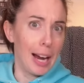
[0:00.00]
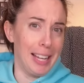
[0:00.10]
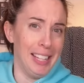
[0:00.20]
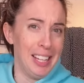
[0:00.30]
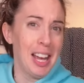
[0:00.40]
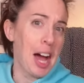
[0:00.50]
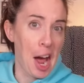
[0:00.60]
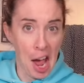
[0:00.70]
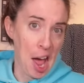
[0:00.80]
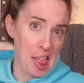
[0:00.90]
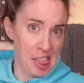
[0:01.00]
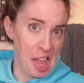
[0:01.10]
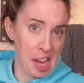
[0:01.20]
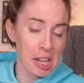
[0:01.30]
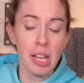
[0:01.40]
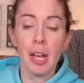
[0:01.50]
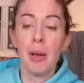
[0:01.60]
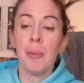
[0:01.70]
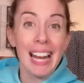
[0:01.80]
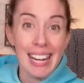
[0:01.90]
I, I think.
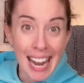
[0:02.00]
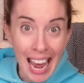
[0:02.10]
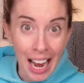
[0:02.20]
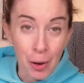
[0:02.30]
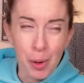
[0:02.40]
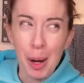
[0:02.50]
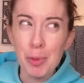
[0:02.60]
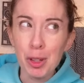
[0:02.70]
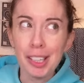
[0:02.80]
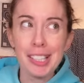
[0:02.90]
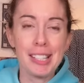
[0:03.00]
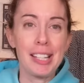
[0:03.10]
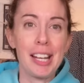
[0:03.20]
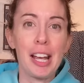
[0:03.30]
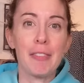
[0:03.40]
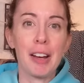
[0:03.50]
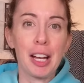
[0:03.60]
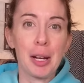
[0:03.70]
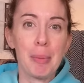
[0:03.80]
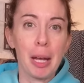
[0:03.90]
Now I'm trying to see if I
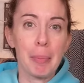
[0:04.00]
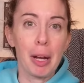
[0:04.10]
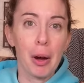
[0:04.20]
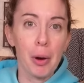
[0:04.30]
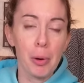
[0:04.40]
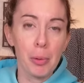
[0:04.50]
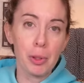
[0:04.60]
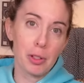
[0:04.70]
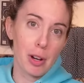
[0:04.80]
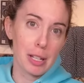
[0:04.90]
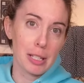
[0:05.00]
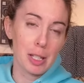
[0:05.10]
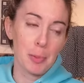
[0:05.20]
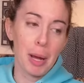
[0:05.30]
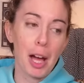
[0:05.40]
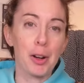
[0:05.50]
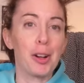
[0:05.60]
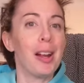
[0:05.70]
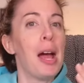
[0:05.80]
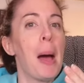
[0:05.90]
can make my own cross-stitch
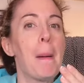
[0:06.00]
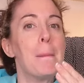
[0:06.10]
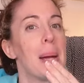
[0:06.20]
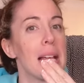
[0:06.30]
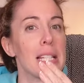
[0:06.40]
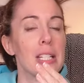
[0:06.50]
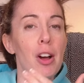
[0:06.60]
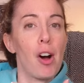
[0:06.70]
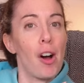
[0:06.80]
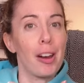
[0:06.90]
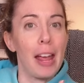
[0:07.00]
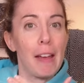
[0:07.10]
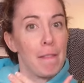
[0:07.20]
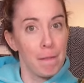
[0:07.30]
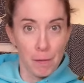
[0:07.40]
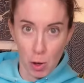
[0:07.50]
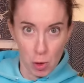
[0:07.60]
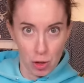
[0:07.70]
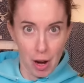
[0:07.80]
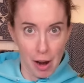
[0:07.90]
pattern based on a
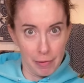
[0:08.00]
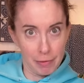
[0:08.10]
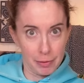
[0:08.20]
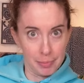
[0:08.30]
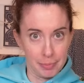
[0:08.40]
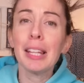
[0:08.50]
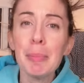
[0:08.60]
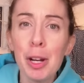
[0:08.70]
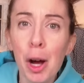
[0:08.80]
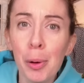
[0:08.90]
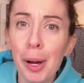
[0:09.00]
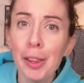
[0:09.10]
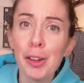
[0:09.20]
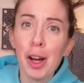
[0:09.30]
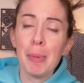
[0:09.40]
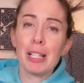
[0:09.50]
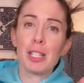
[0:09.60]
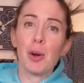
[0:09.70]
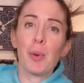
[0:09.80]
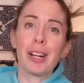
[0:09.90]
photograph. Let me know in the
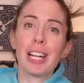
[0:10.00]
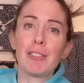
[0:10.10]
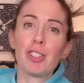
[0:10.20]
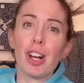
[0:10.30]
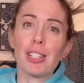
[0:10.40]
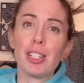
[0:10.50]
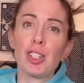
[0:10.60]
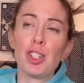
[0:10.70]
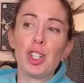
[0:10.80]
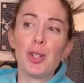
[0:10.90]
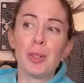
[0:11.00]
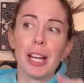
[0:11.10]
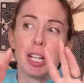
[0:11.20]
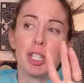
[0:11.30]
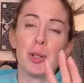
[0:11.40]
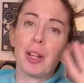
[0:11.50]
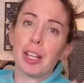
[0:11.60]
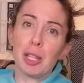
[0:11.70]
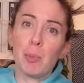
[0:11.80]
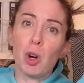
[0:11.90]
comments, what kind of cross-stitch do you like? Do you
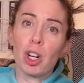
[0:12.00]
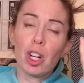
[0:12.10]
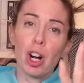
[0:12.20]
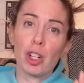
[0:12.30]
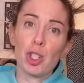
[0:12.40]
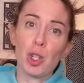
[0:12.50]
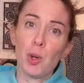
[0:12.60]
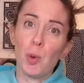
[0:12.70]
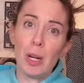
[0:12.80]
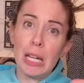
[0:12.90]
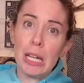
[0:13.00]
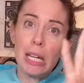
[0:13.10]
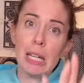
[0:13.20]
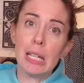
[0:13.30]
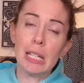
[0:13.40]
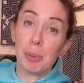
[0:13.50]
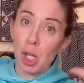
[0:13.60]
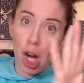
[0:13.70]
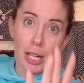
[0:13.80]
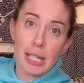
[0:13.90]
like the more cartoony,
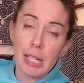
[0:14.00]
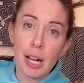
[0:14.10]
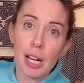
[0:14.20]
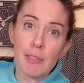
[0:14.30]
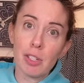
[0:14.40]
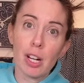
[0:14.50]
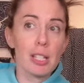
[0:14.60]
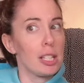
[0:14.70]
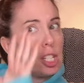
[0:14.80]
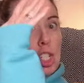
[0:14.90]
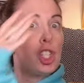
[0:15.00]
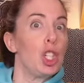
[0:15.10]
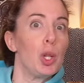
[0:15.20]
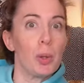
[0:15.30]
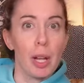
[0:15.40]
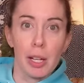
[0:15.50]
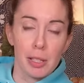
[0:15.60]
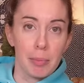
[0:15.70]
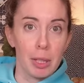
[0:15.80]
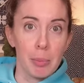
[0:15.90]
blocky kind of cross-stitch? Do you like
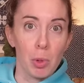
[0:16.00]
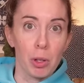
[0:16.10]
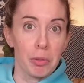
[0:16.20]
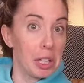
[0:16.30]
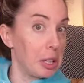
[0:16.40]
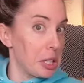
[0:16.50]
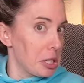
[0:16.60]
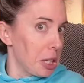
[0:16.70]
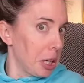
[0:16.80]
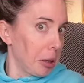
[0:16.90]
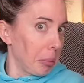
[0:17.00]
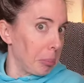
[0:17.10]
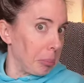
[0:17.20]
something more realistic?